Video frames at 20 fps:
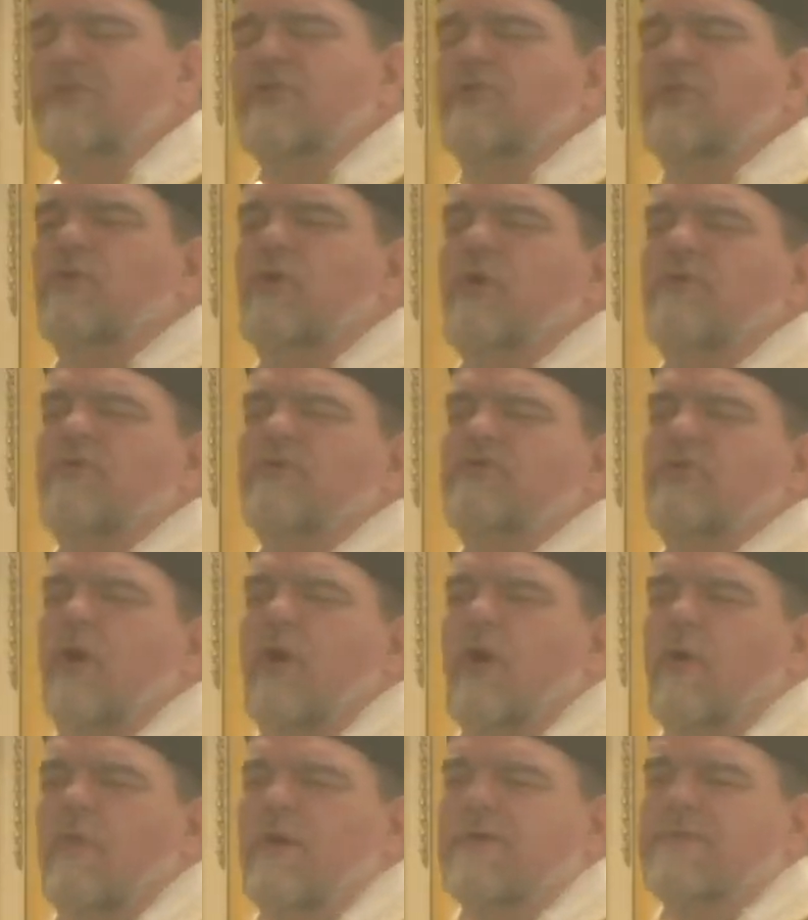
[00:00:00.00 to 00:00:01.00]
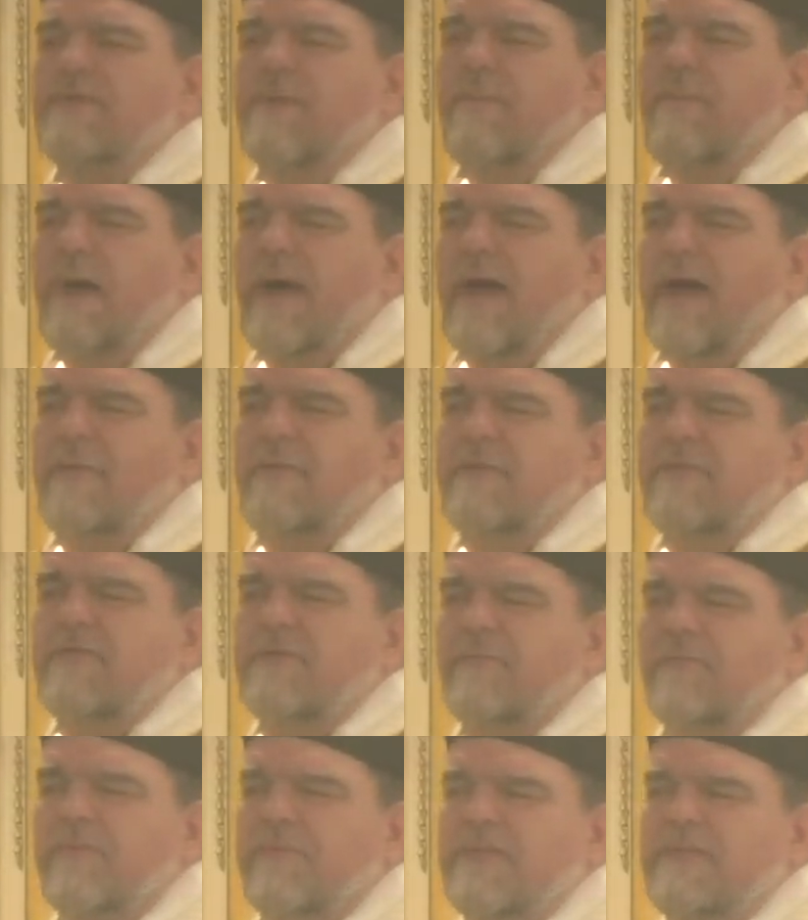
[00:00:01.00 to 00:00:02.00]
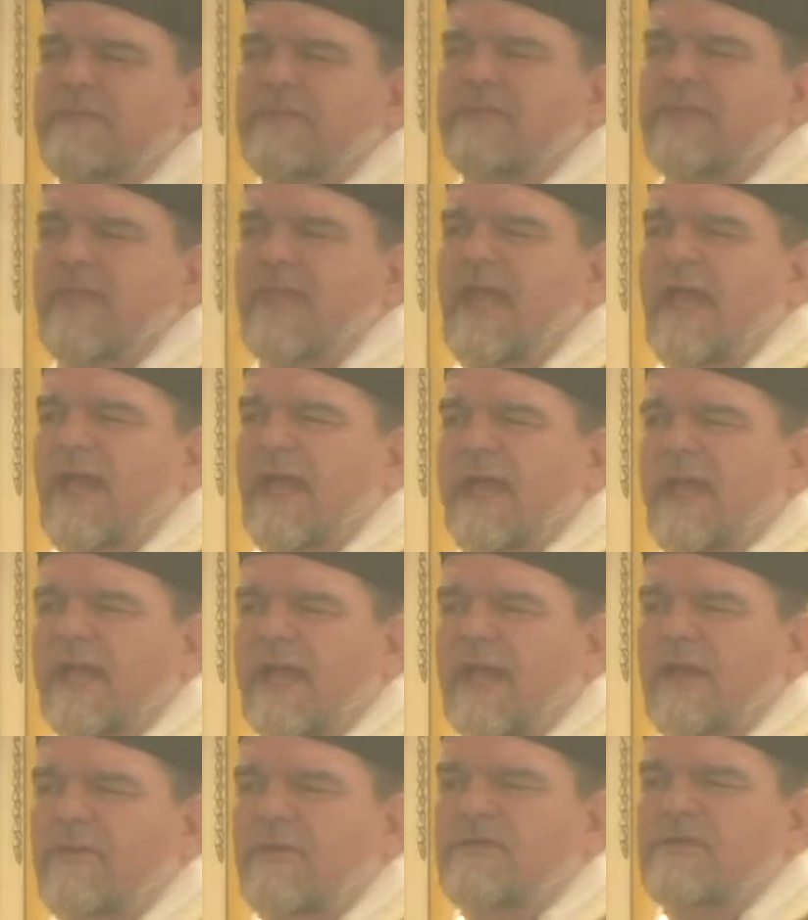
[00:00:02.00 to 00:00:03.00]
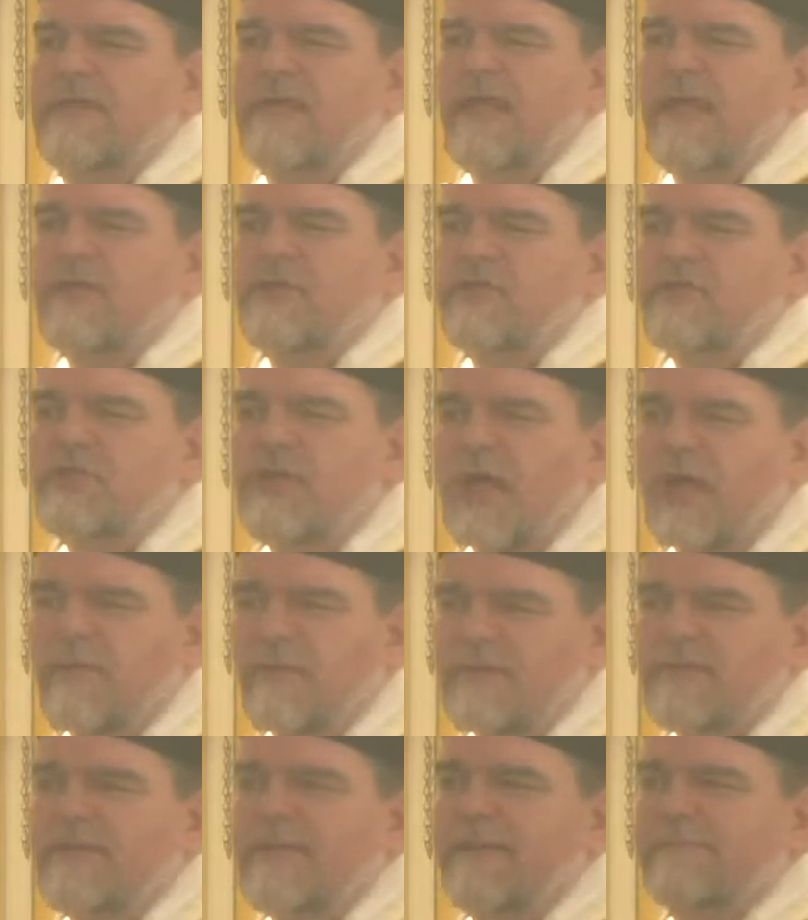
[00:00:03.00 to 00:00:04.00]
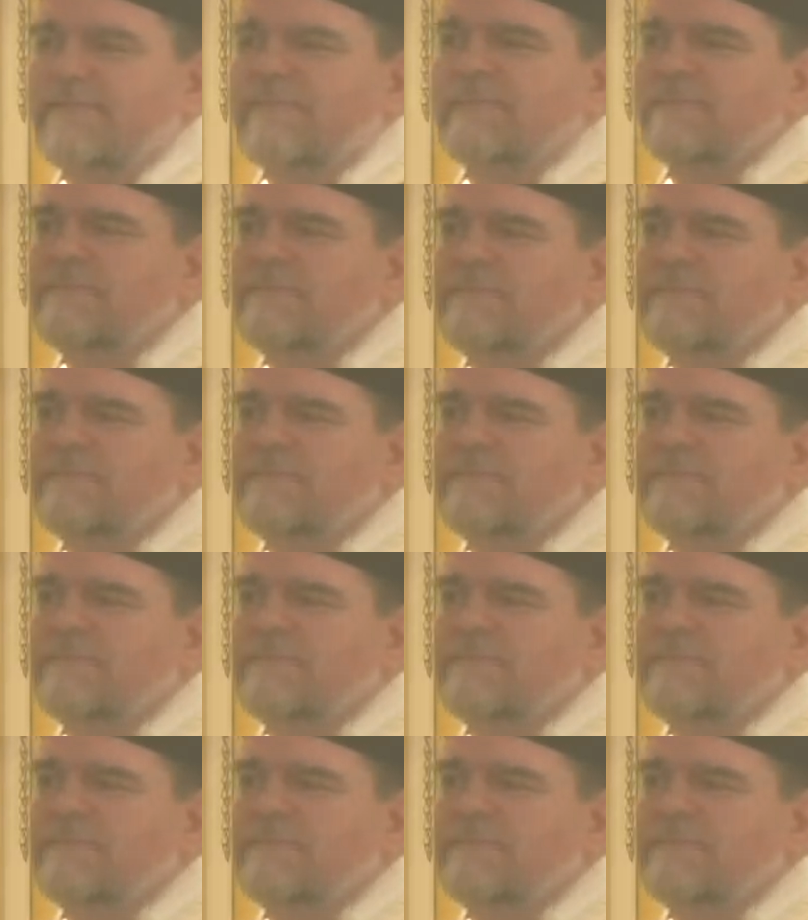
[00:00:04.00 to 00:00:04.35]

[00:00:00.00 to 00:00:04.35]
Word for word: the truth is always combined with simplicity, clarity, and charity.